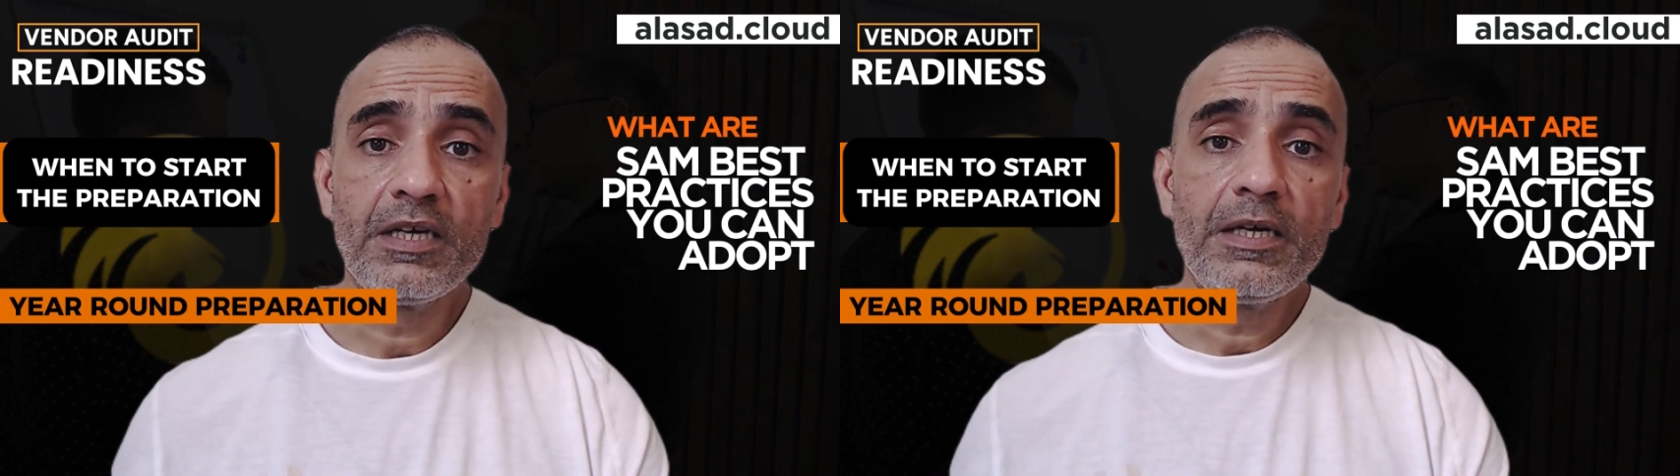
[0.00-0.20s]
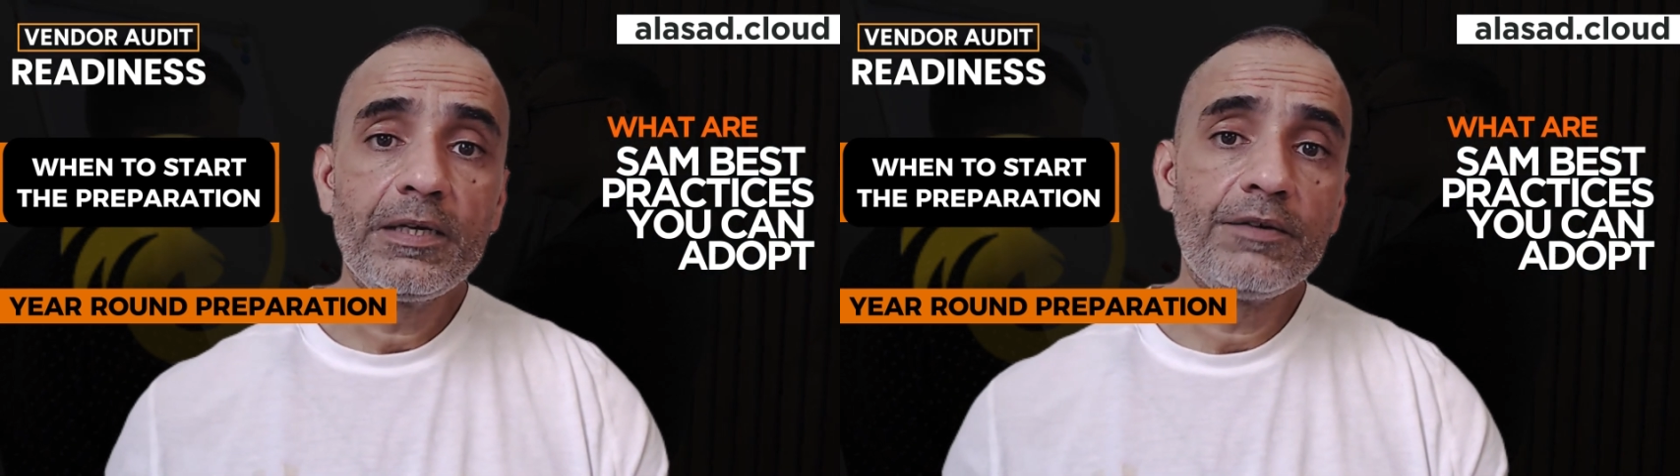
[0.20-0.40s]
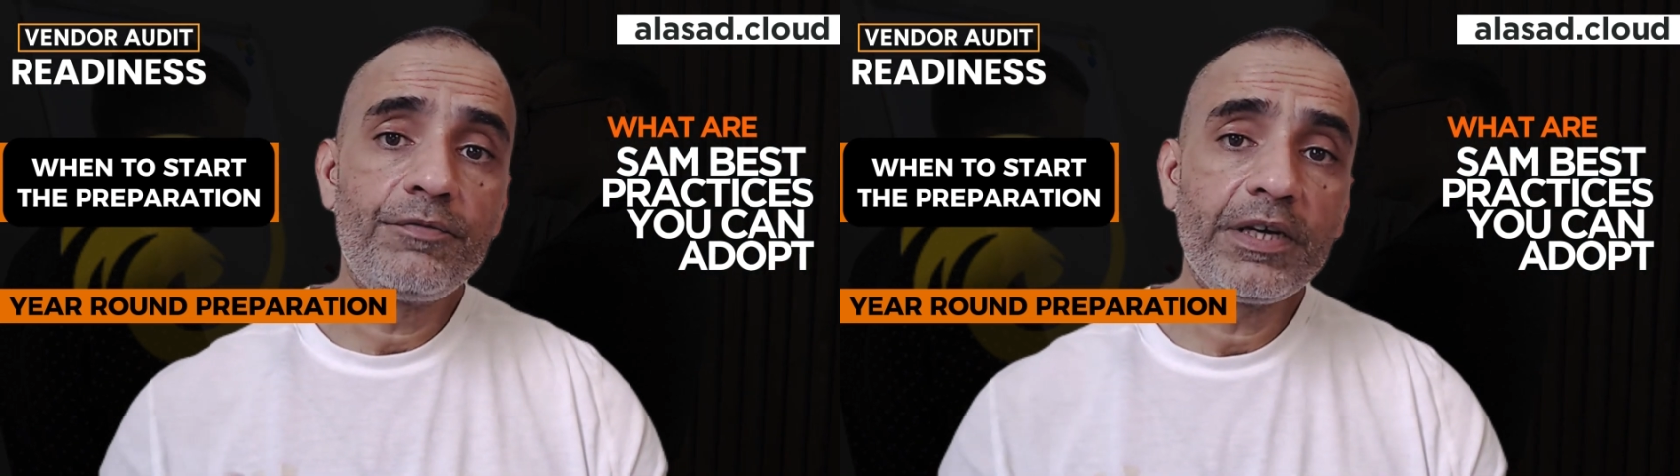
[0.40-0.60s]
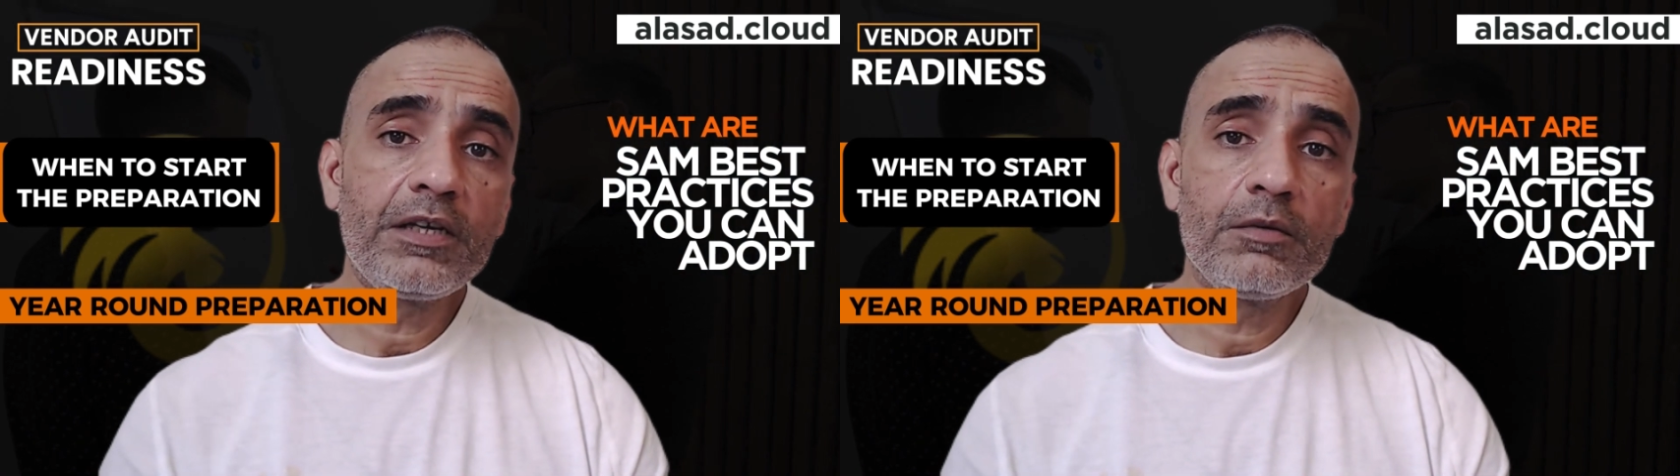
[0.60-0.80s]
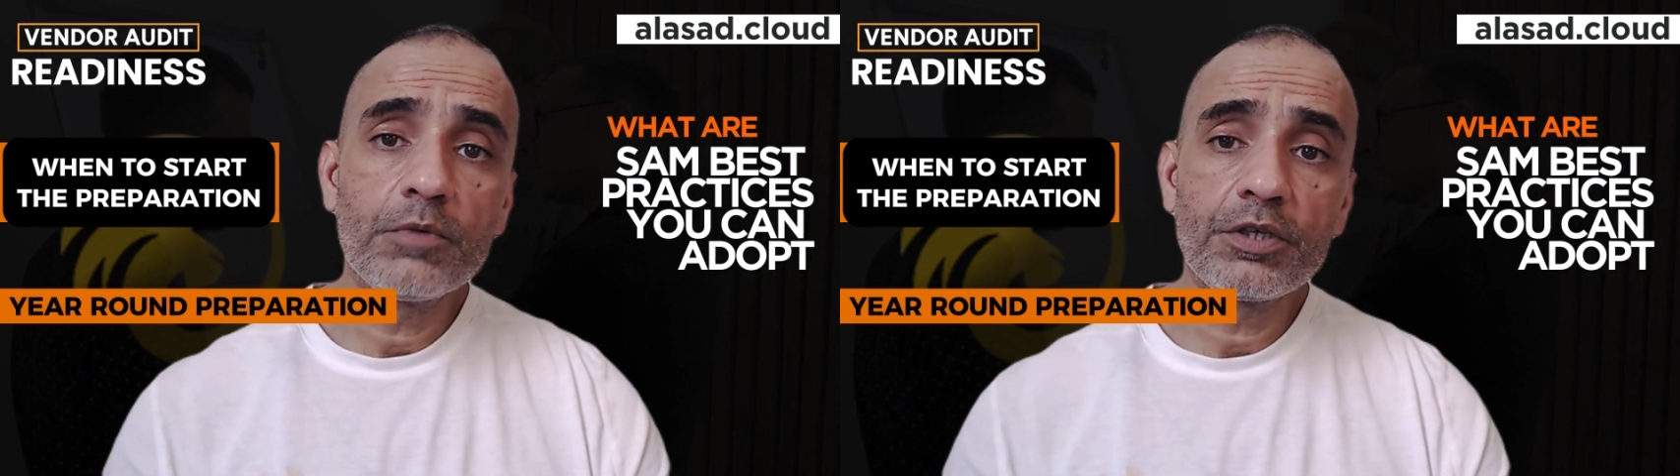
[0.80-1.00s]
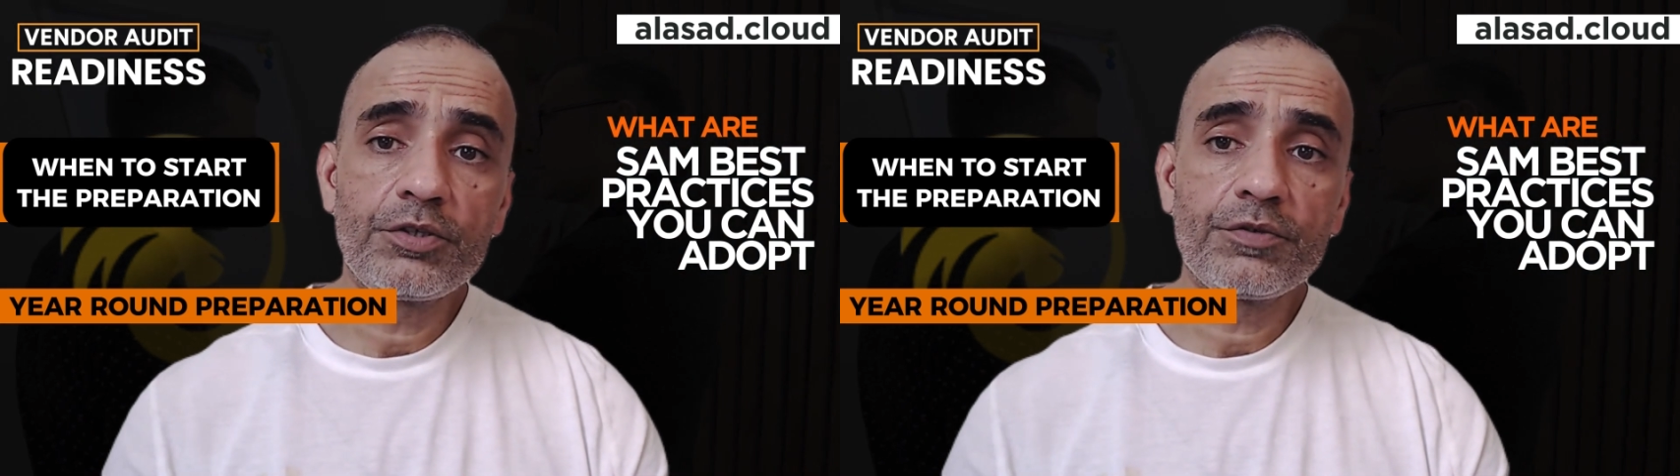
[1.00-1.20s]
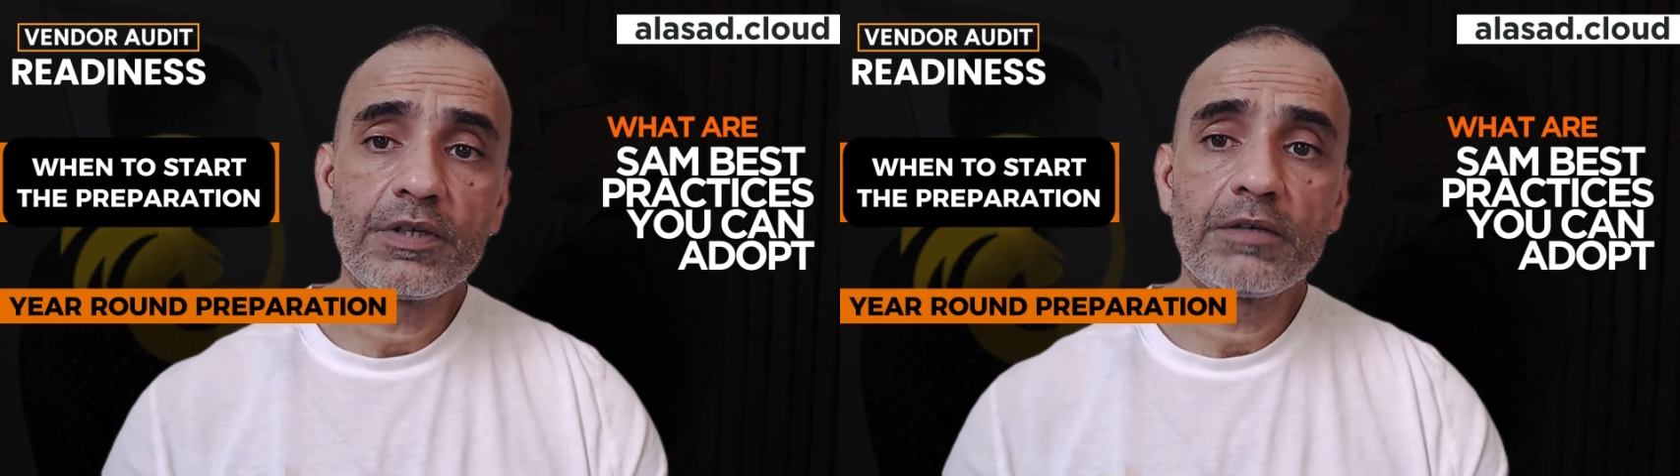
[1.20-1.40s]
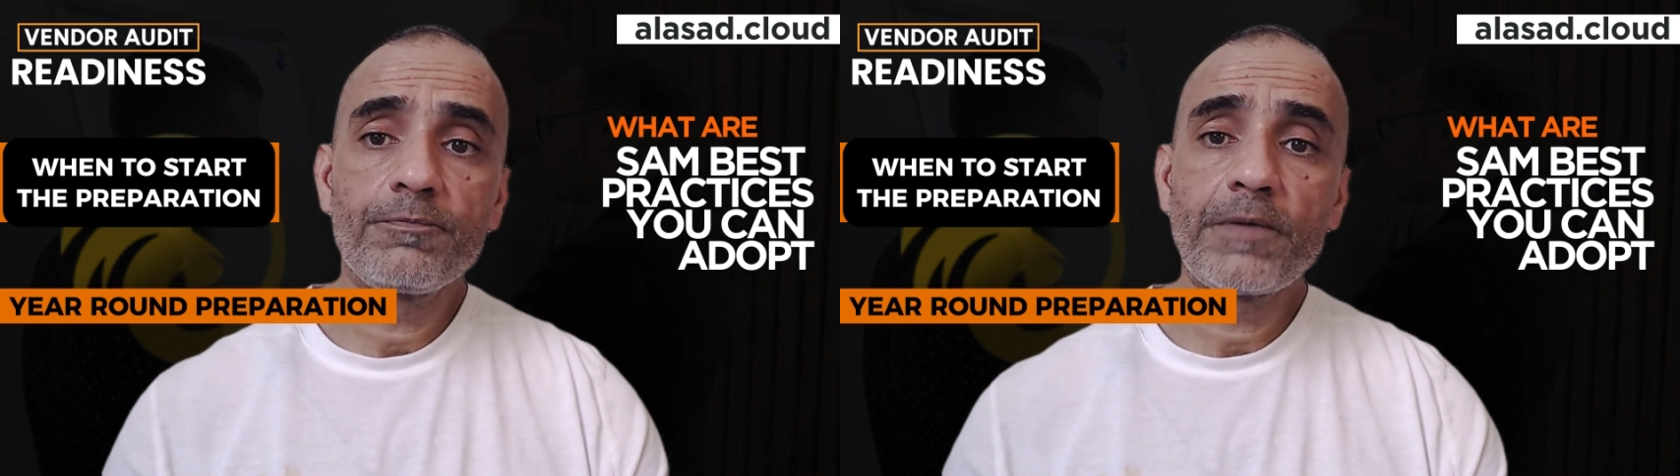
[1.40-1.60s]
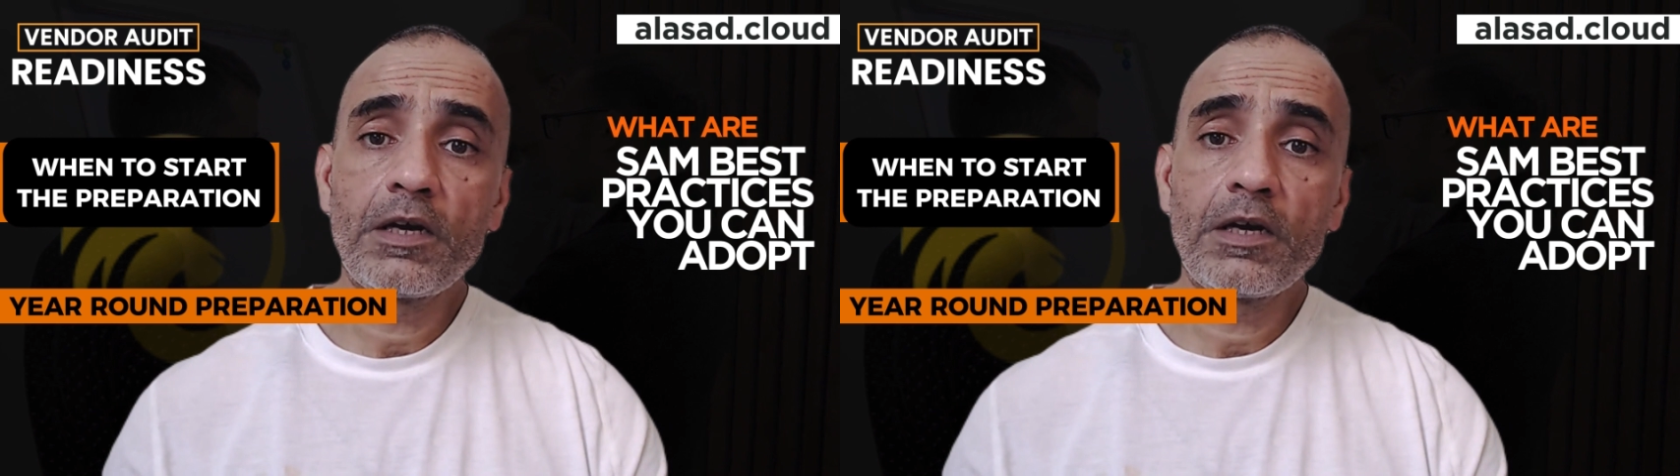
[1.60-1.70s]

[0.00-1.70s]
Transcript: The regular monitoring